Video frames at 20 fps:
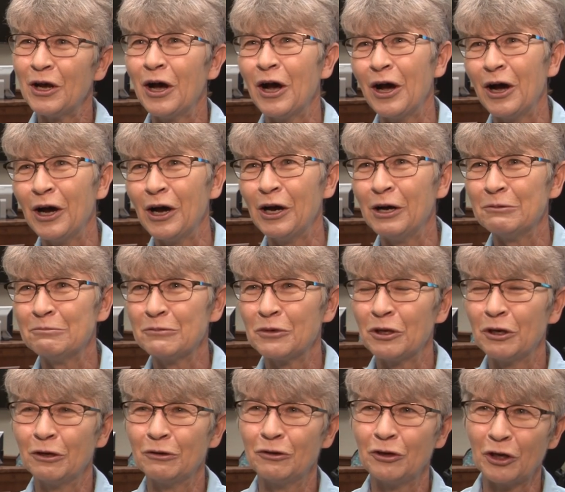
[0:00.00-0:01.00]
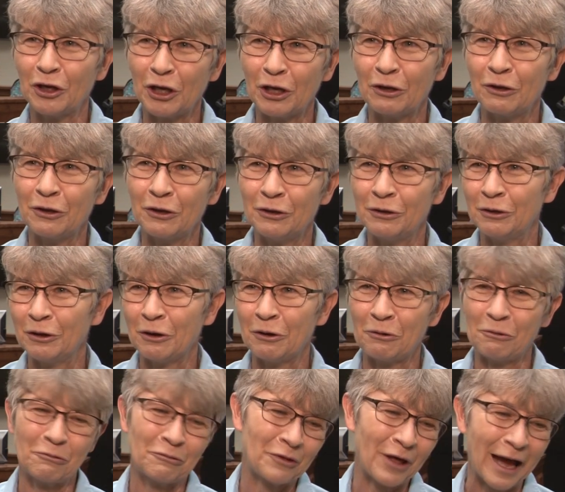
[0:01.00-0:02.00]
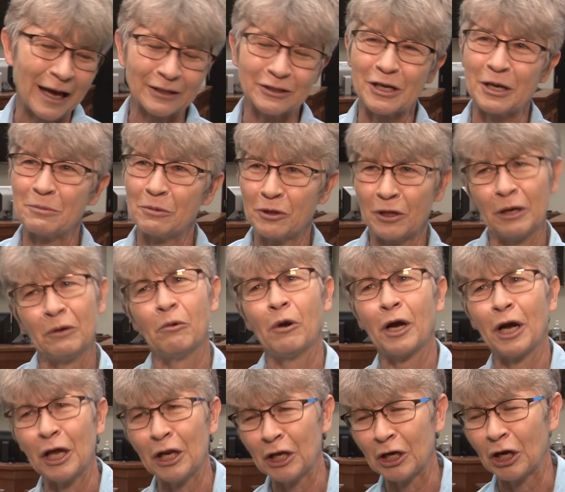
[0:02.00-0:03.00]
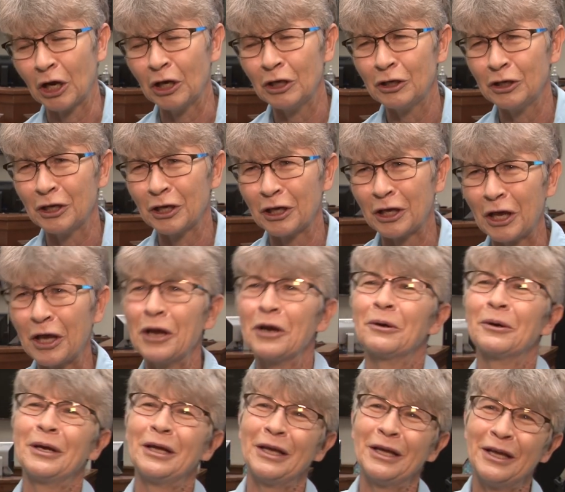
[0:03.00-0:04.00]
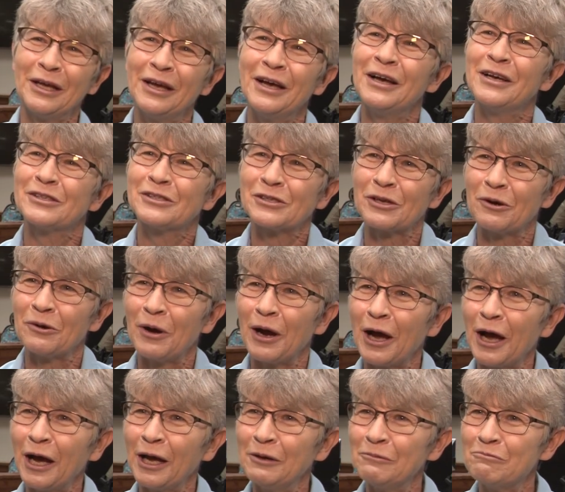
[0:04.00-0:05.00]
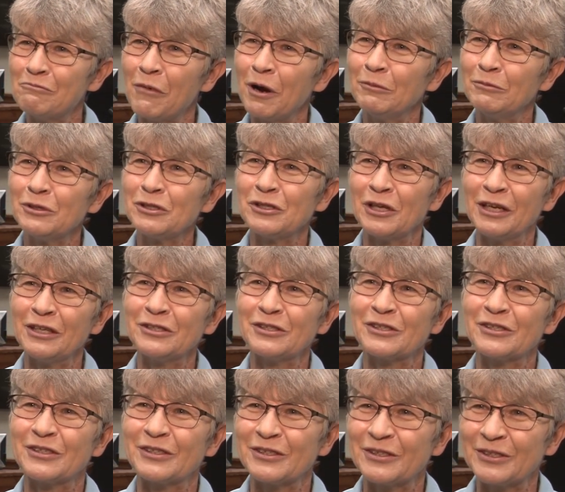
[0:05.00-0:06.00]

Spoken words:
That type of thing. What kind of gun do you carry? So I'm just anxious to